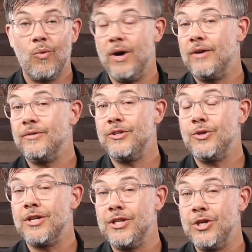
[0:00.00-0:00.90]
Well, you
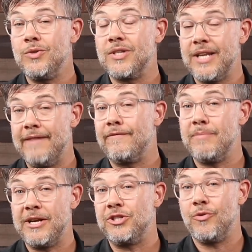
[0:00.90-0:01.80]
can use an
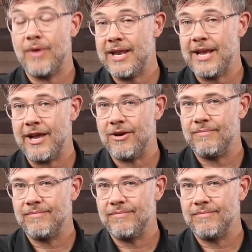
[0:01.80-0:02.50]
information radiator.